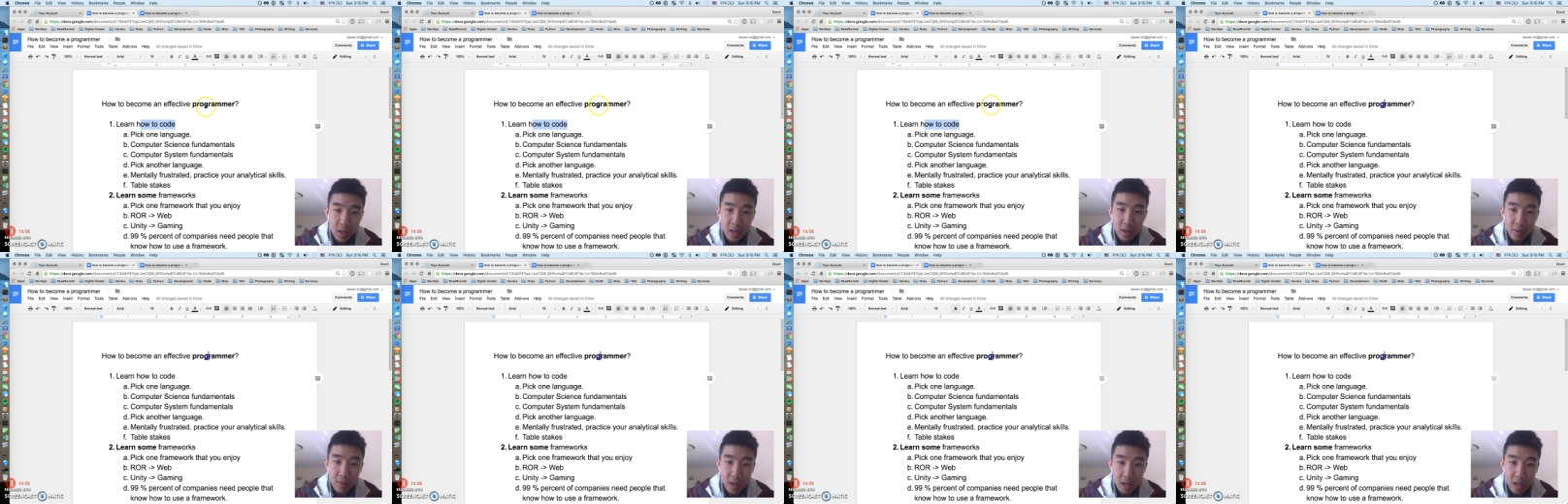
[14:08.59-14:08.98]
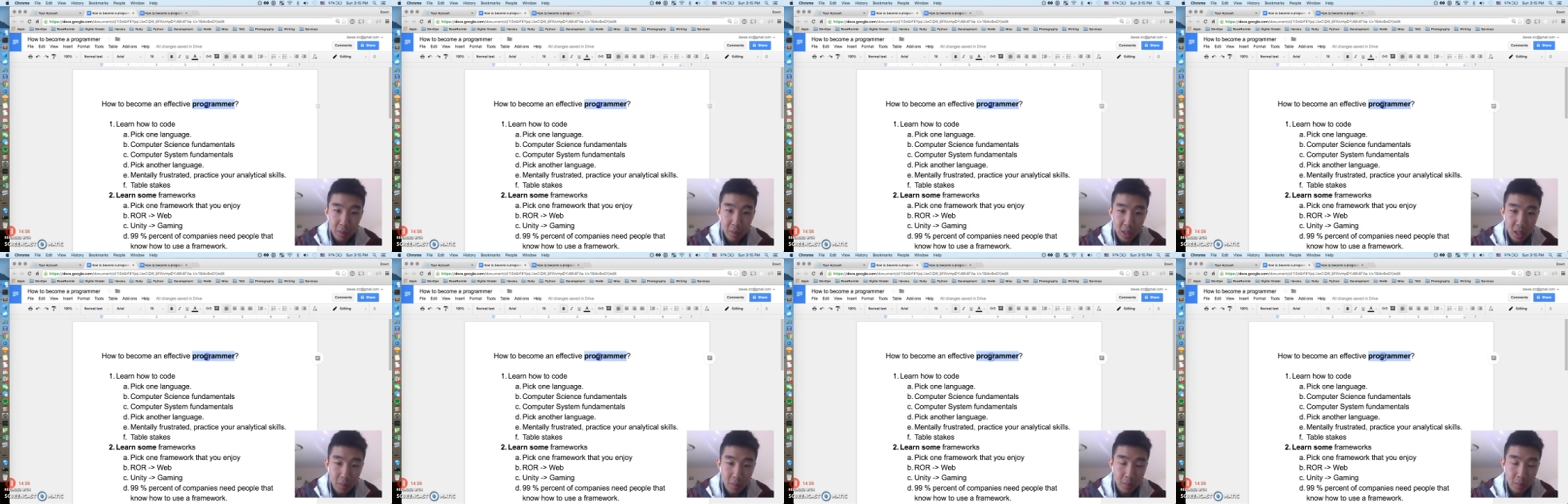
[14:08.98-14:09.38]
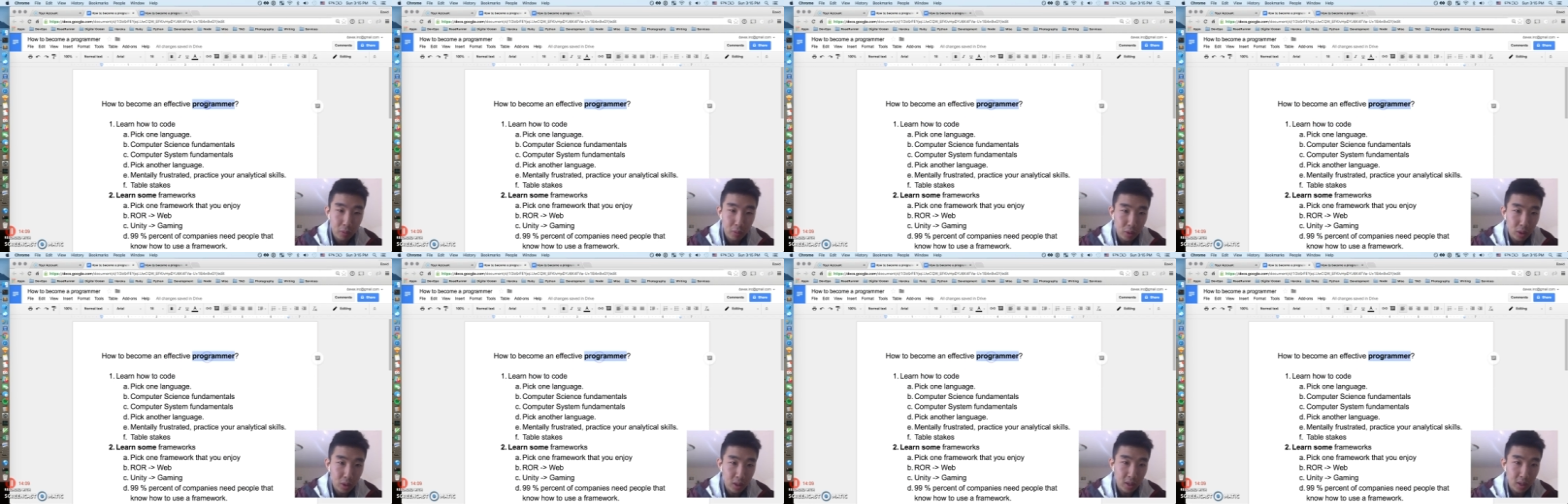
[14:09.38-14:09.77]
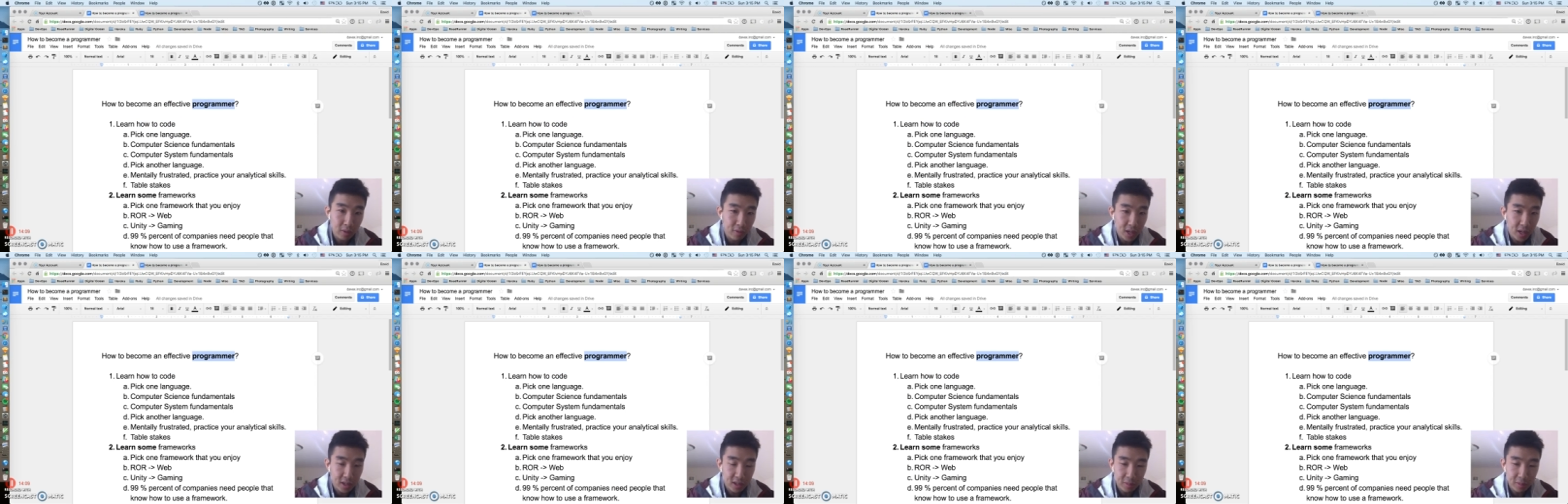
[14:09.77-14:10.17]
of how to become a really
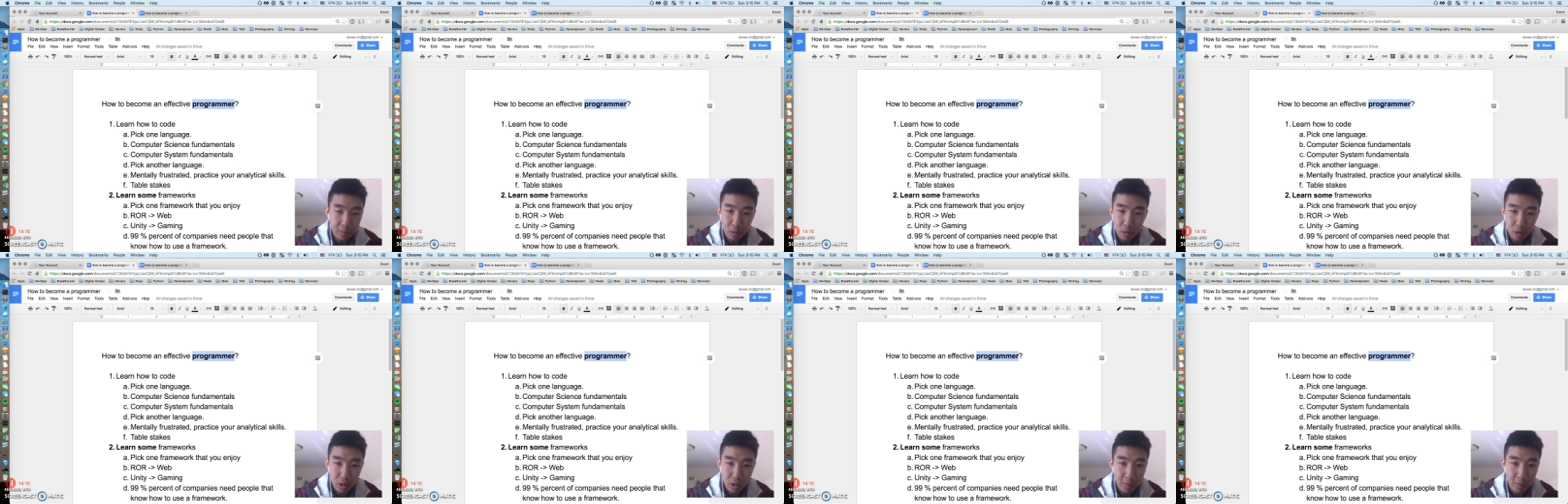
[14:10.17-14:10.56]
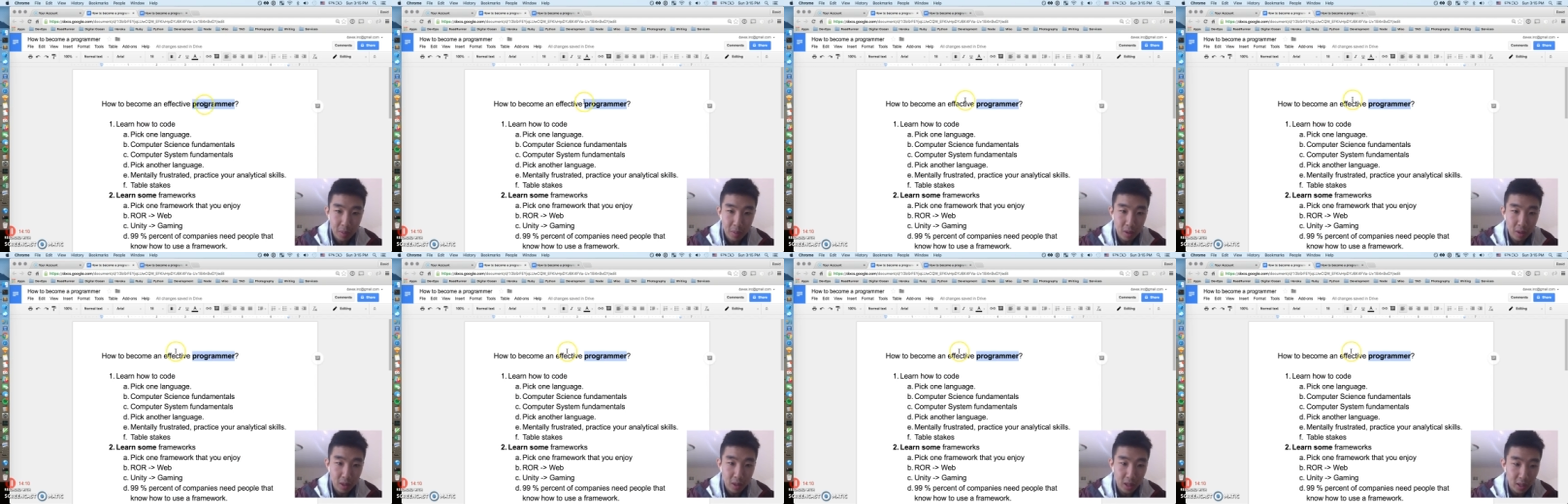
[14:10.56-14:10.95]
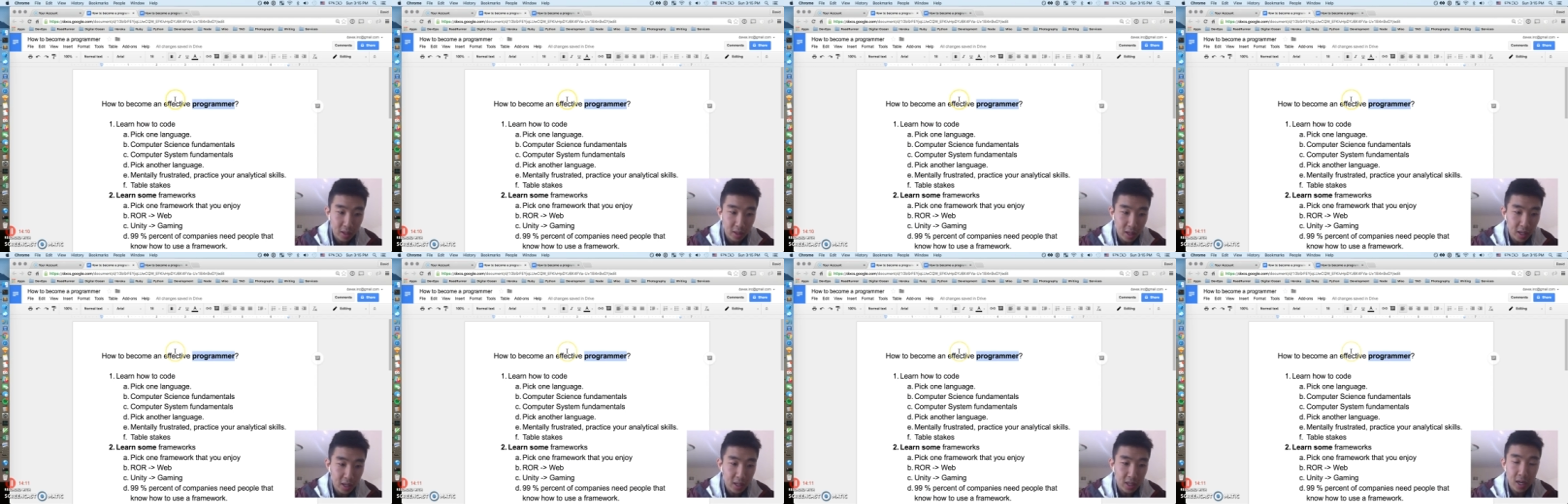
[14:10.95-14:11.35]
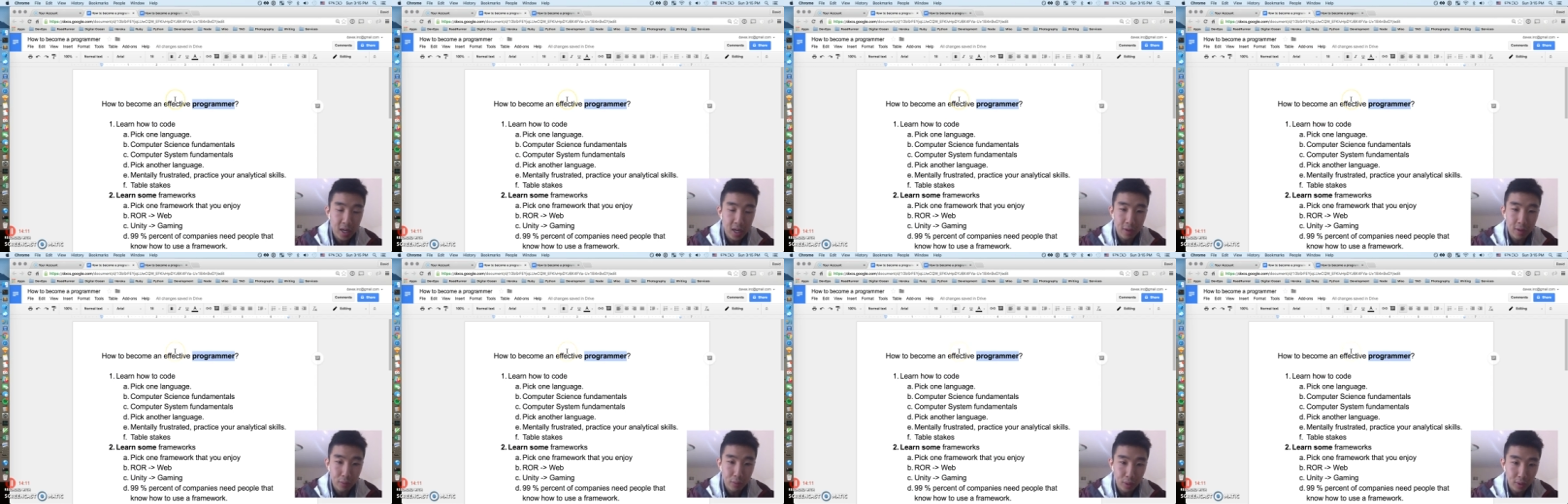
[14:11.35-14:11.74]
effective programmer in any
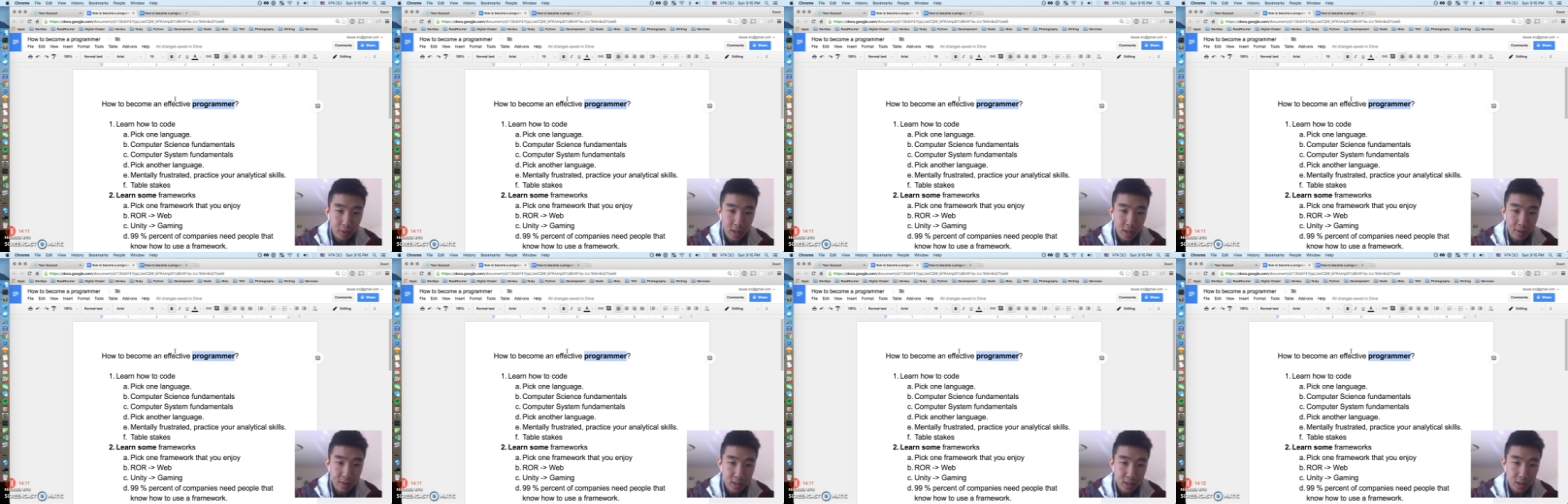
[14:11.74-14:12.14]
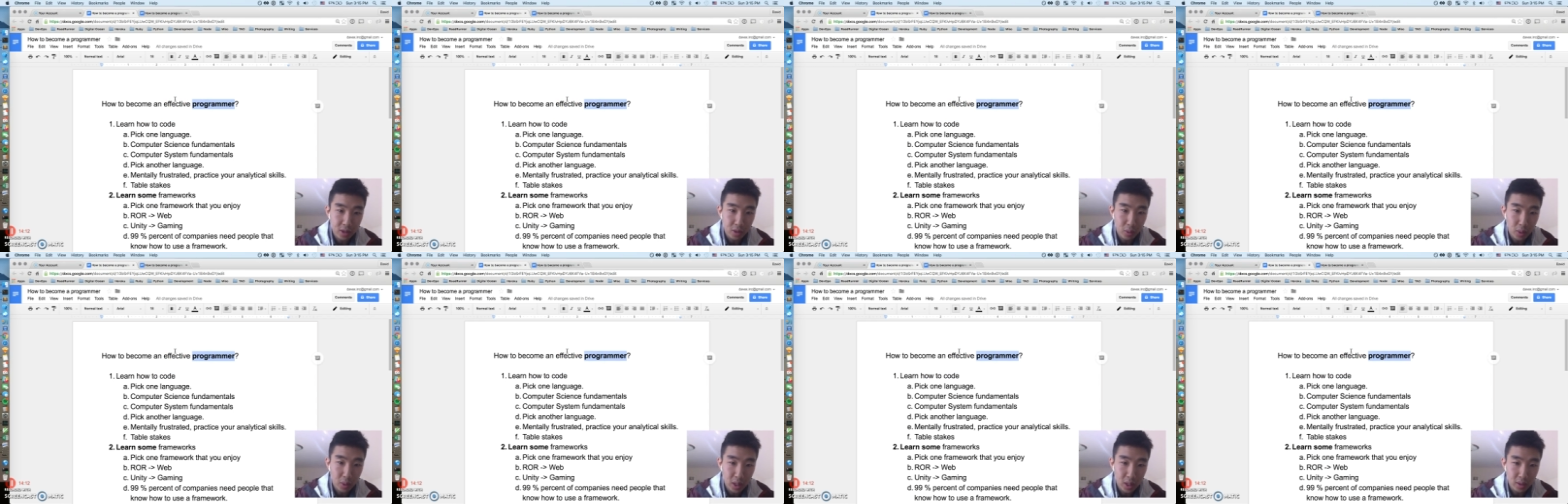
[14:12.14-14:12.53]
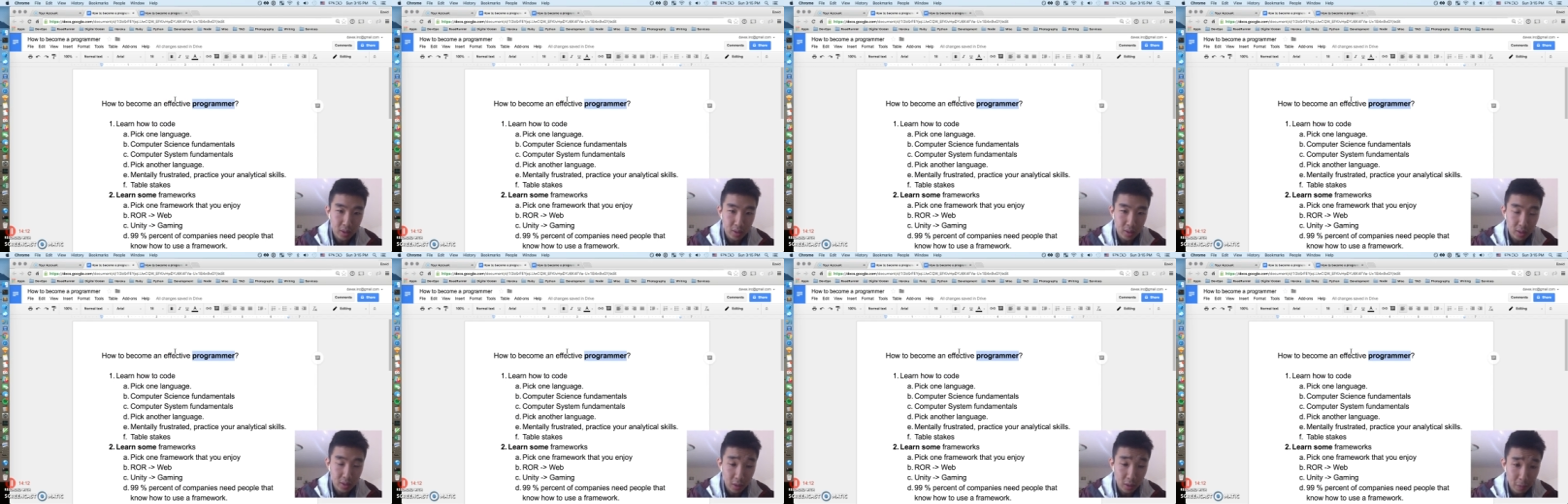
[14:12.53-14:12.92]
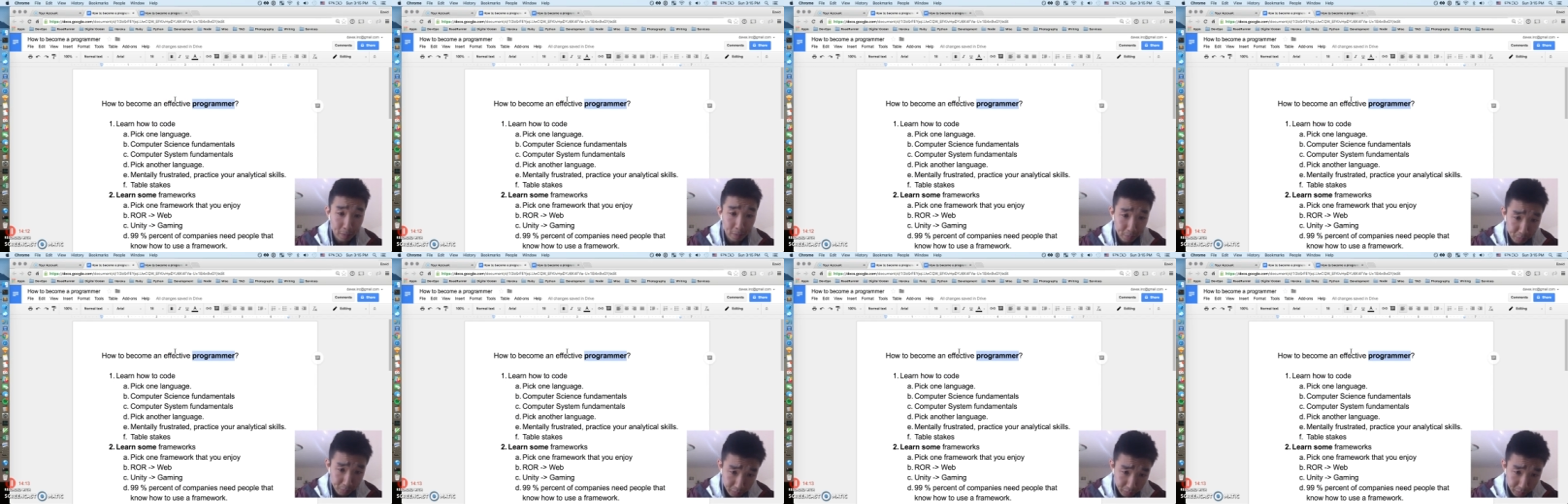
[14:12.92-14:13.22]
kind of real life situation. So